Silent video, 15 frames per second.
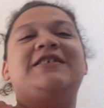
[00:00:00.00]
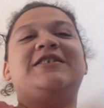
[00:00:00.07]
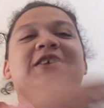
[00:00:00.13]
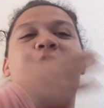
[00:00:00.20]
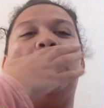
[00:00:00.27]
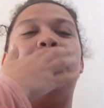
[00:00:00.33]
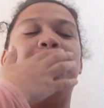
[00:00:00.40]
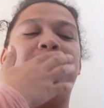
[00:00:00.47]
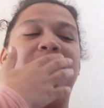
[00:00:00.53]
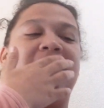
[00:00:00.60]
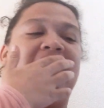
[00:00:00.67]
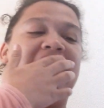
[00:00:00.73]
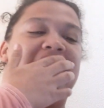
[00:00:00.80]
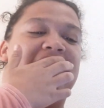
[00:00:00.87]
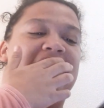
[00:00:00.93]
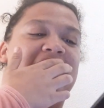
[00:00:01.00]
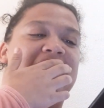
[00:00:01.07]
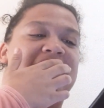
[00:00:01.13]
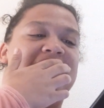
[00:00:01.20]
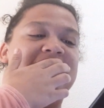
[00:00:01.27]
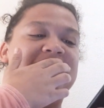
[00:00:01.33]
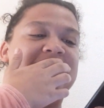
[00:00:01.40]
so yeah,
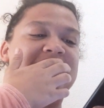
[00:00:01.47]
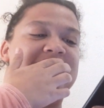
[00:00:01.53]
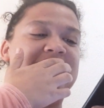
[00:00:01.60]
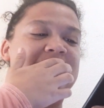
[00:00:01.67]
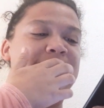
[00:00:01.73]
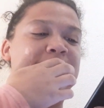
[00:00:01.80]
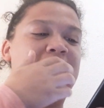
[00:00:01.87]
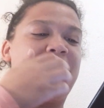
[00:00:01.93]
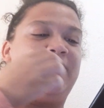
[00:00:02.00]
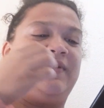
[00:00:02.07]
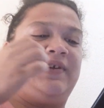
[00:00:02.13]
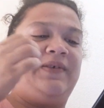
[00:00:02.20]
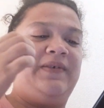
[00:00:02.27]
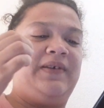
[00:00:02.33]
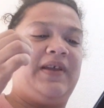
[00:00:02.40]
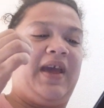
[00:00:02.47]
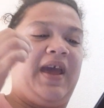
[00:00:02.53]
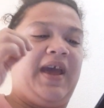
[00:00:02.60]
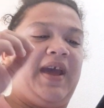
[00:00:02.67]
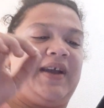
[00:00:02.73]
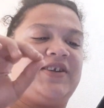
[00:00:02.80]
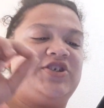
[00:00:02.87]
this is gonna be a
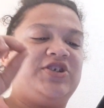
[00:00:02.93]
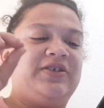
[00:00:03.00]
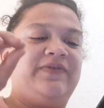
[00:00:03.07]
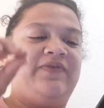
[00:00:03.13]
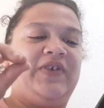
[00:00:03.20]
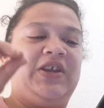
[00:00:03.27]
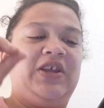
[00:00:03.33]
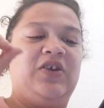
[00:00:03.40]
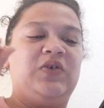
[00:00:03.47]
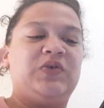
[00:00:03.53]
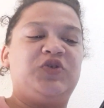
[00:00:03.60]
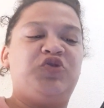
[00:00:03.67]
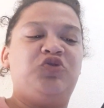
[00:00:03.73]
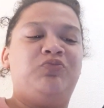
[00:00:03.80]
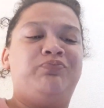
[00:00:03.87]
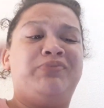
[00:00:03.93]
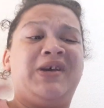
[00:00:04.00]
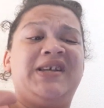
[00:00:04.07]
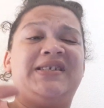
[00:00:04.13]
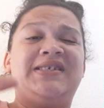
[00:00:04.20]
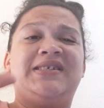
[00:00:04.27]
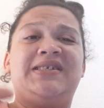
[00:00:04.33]
reaction video to
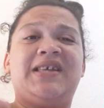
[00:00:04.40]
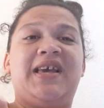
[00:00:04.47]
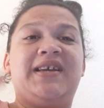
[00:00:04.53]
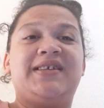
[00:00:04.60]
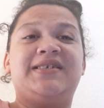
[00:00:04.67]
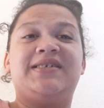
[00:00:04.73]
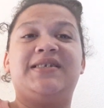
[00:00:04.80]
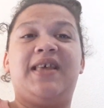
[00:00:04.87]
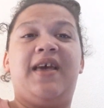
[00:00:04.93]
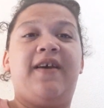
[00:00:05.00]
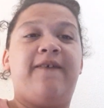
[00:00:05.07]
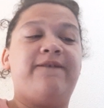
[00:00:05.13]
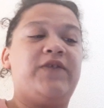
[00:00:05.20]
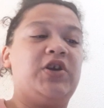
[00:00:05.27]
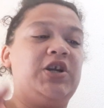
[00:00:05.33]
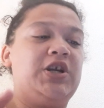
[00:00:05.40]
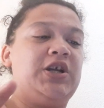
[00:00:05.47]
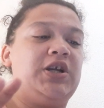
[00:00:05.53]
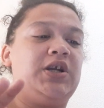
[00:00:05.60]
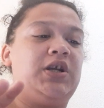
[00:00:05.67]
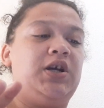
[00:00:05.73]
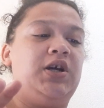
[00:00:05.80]
best sex
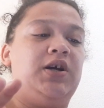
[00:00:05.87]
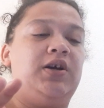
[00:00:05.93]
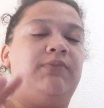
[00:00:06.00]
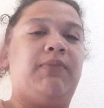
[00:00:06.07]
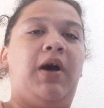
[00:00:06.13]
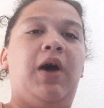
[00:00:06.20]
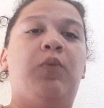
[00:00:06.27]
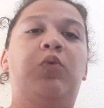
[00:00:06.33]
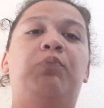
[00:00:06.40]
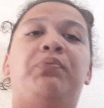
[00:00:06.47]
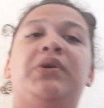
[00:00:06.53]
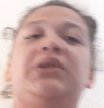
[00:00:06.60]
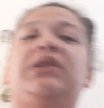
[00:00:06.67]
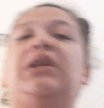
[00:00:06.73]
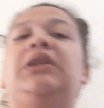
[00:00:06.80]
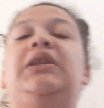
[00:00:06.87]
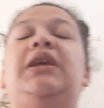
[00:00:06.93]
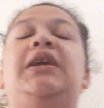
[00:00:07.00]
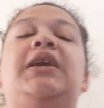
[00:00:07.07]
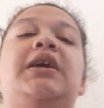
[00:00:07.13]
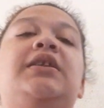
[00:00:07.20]
ever. Um, I will put the link